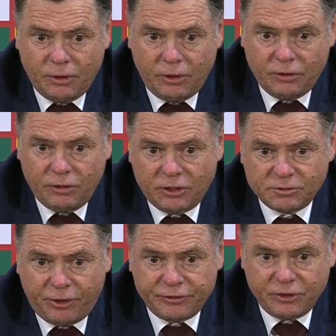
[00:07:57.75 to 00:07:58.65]
I
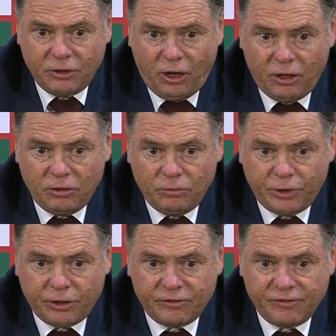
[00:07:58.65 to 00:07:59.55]
suppose
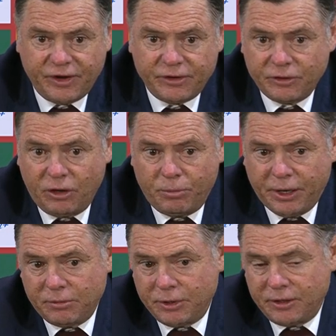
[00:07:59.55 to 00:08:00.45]
we could have defended the goal
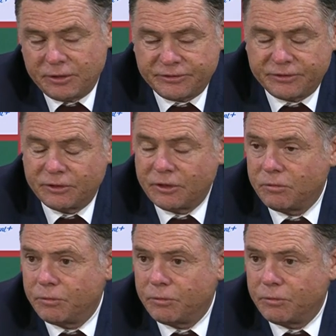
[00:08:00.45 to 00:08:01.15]
better, but that's, you know,